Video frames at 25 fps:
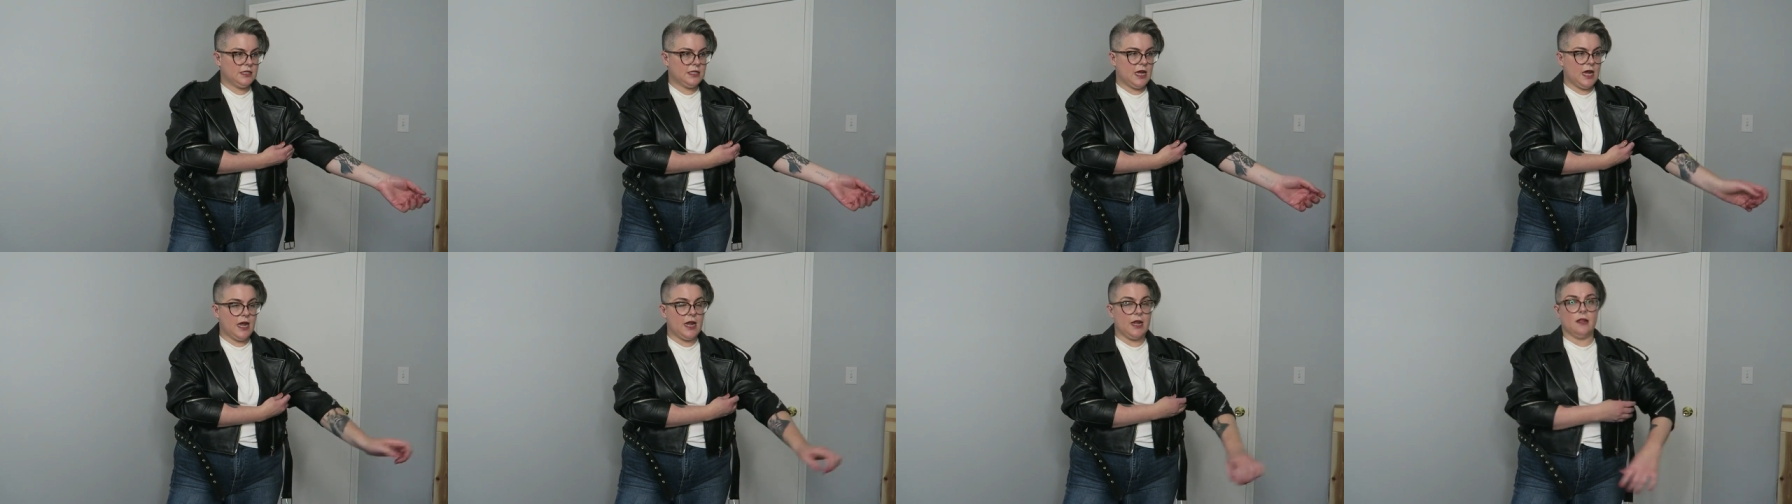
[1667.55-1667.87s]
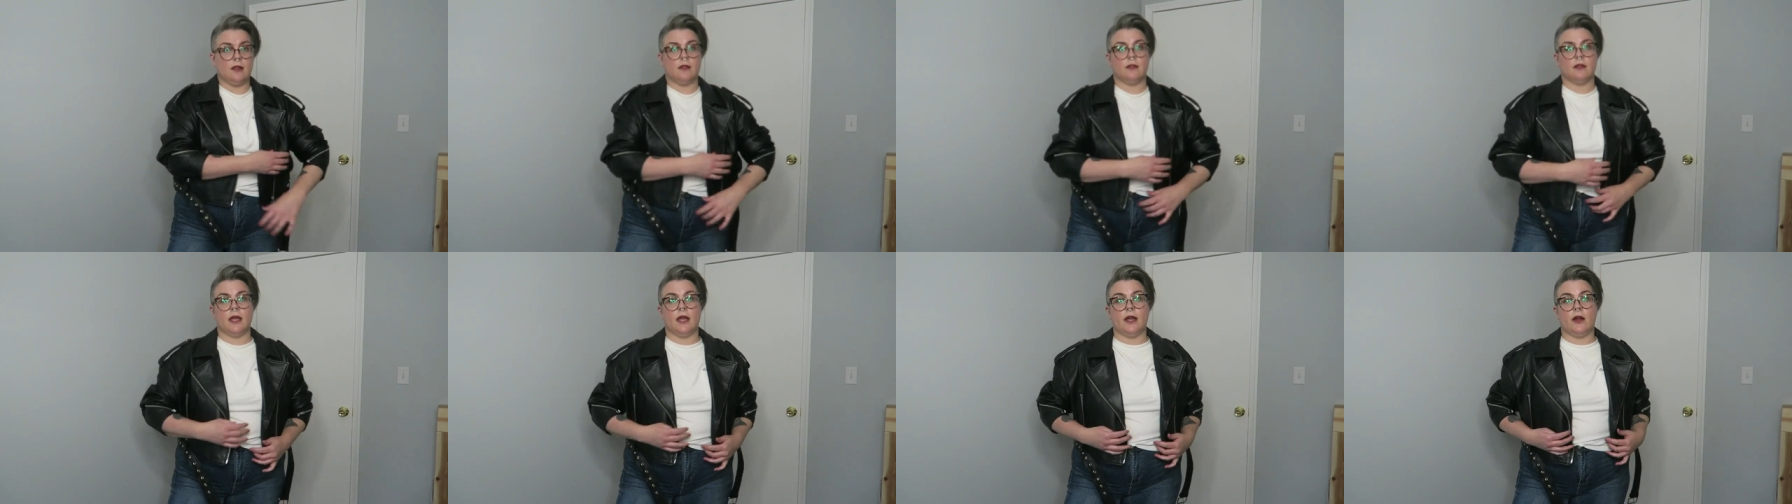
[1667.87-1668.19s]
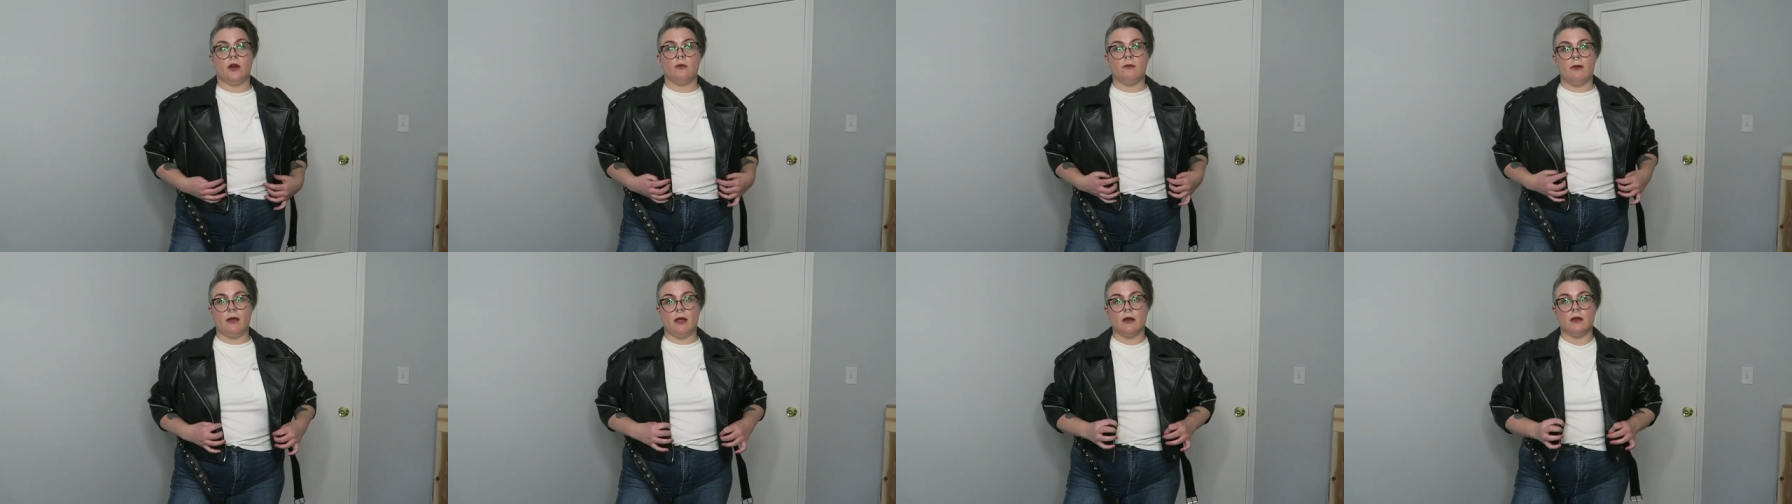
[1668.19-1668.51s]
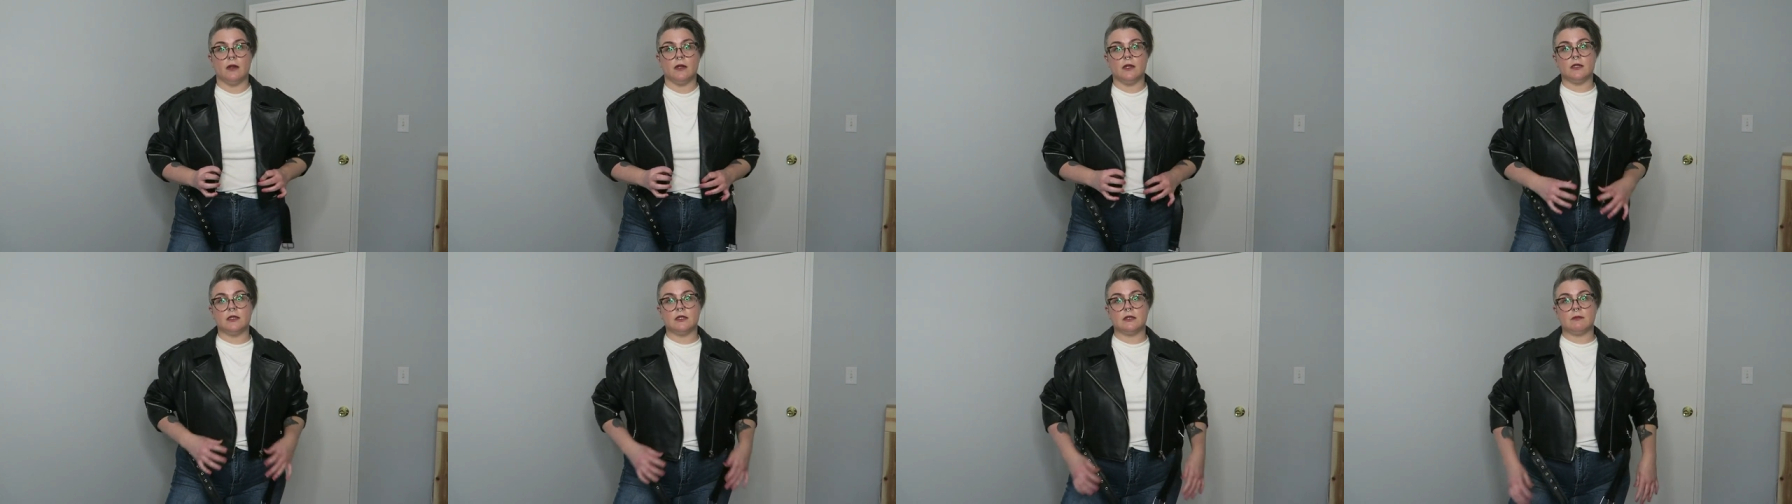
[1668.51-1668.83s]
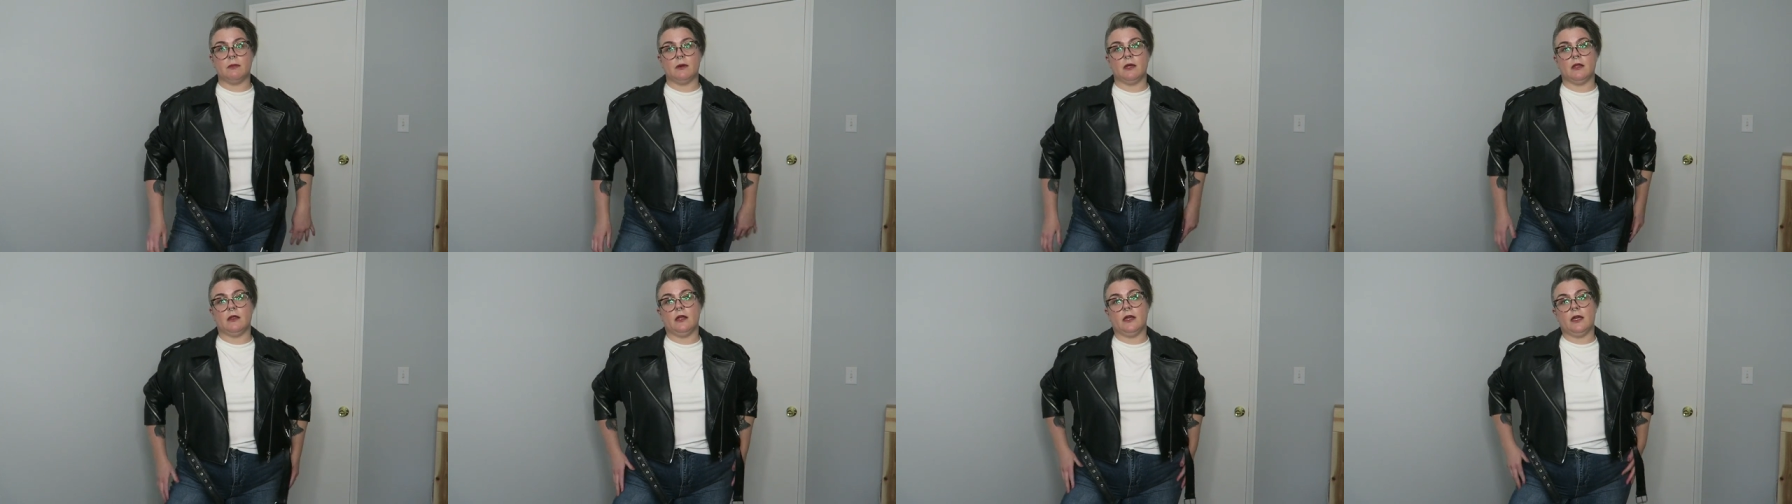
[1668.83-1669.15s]
tight the hairband
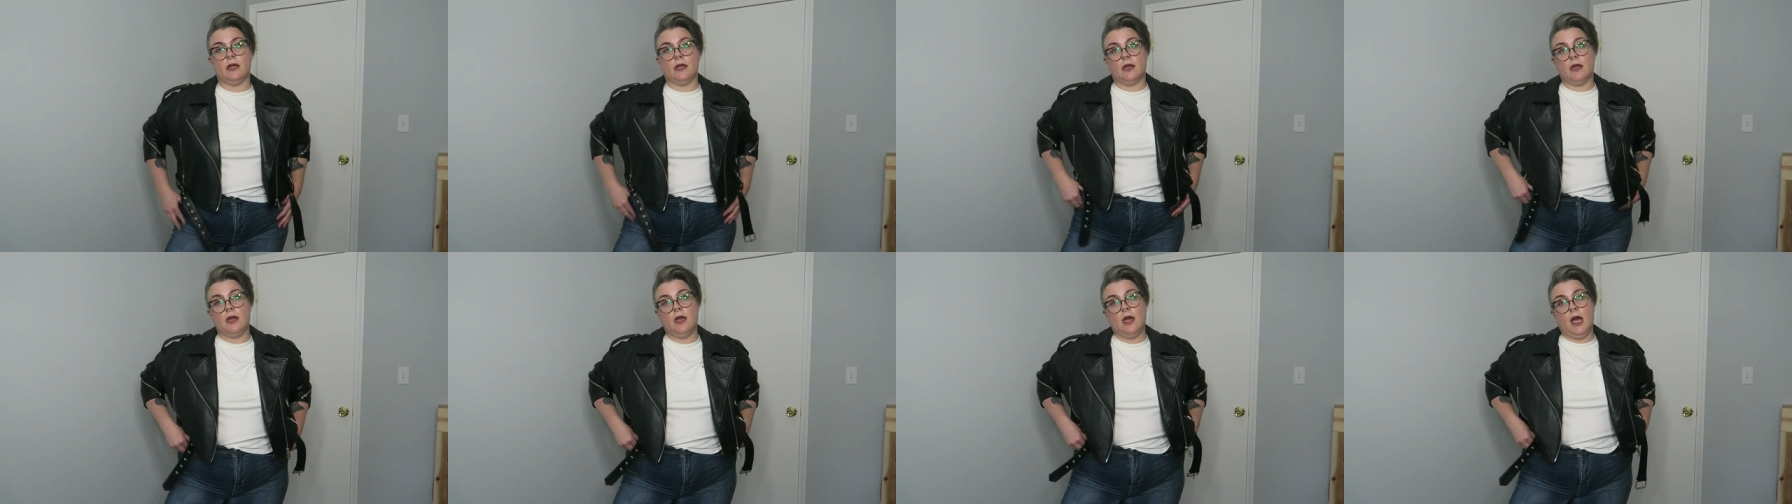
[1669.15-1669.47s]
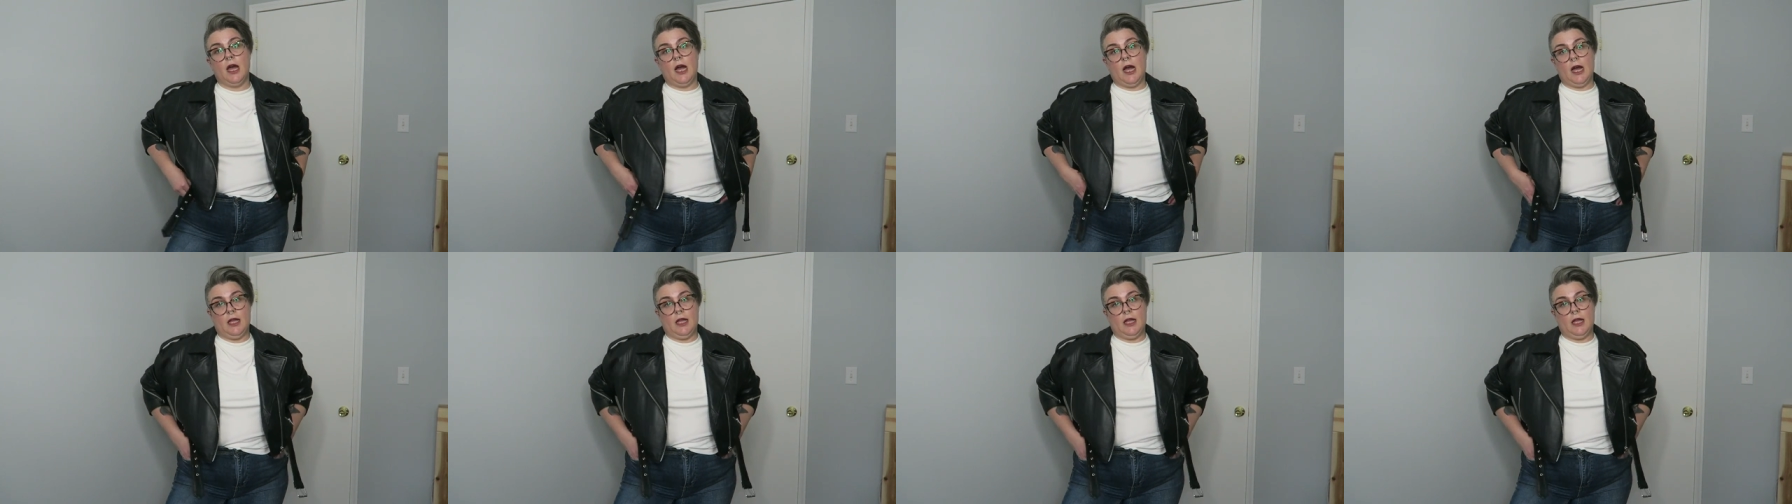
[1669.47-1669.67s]
is, but like